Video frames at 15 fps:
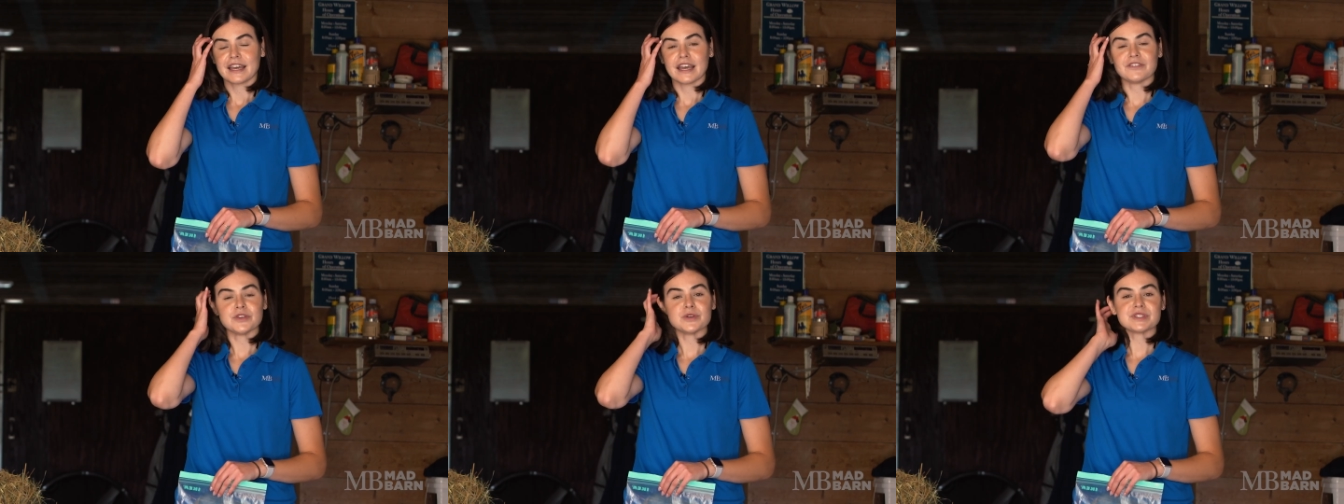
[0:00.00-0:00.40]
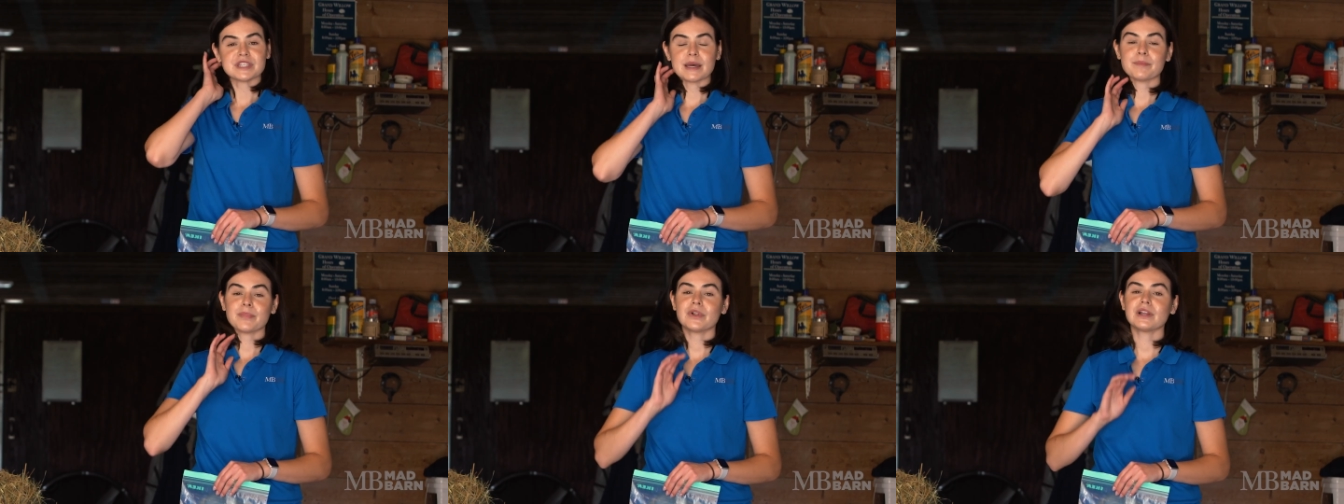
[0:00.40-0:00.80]
If you
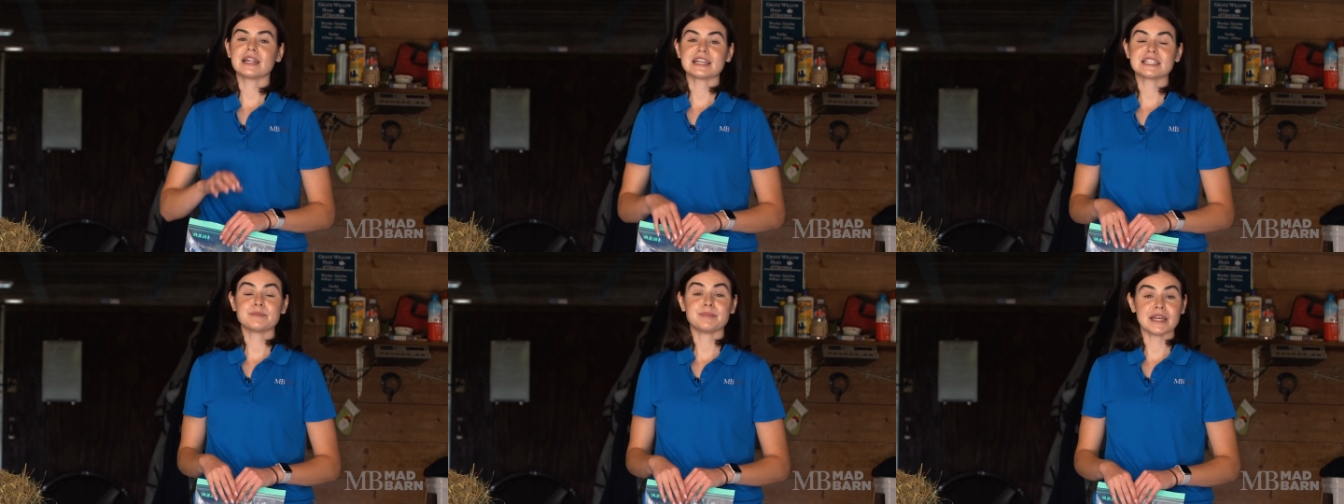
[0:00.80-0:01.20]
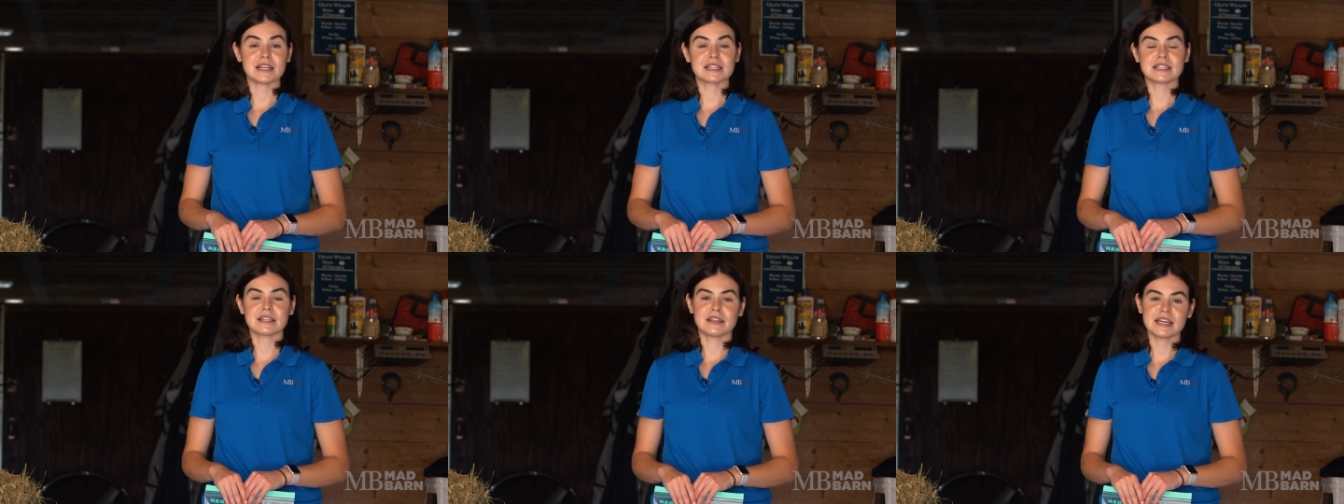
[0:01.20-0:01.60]
sample less
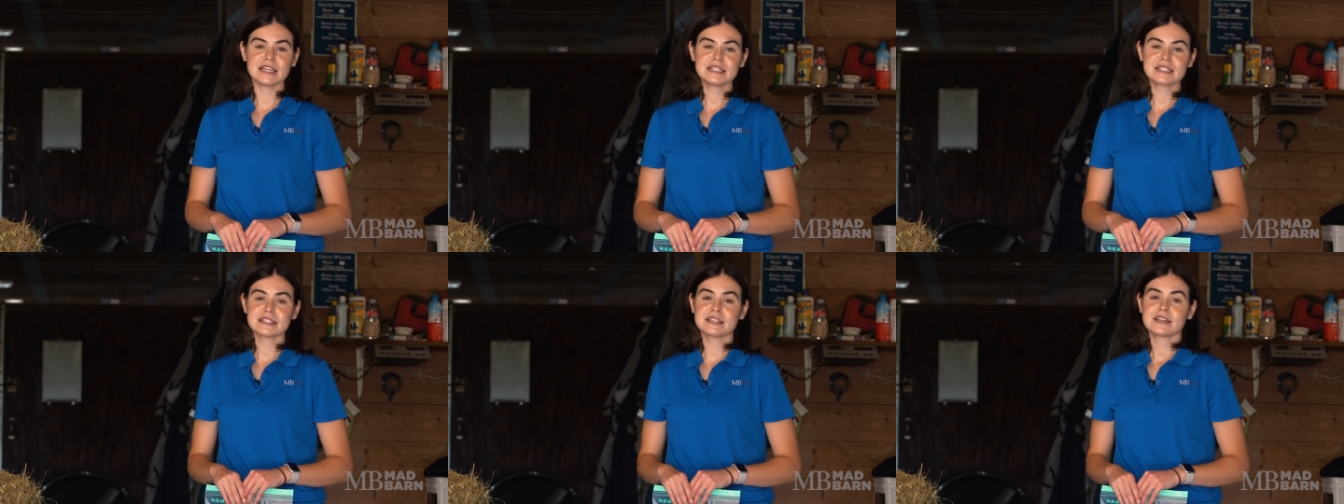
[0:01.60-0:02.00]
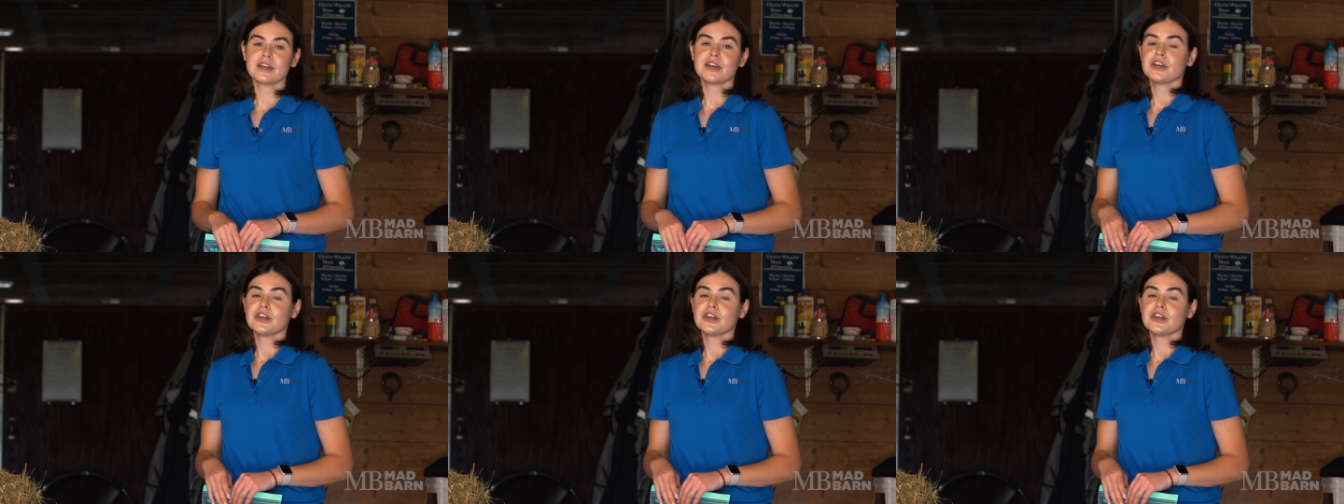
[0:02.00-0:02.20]
bales than this,